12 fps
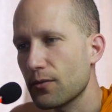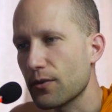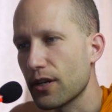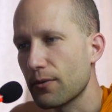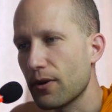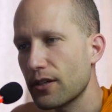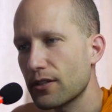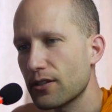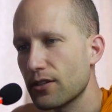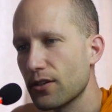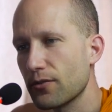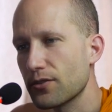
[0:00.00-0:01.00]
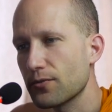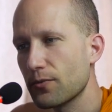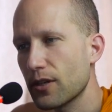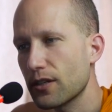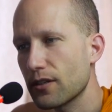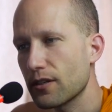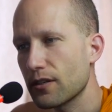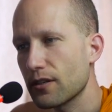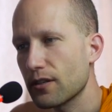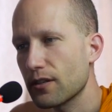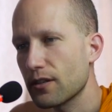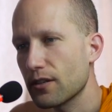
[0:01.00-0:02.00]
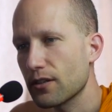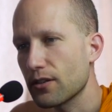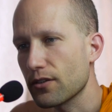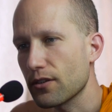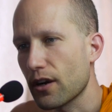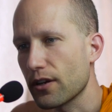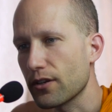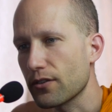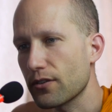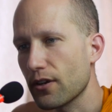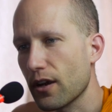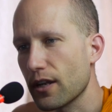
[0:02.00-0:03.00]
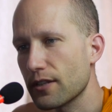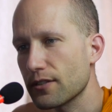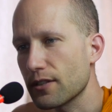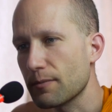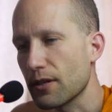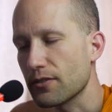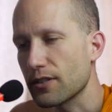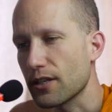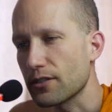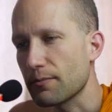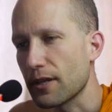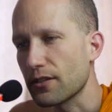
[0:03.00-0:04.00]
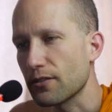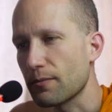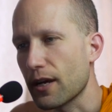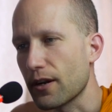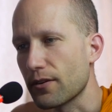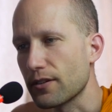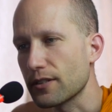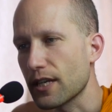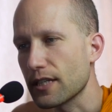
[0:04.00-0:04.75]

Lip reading: What I wanted to know is what are your thoughts about such mental powers?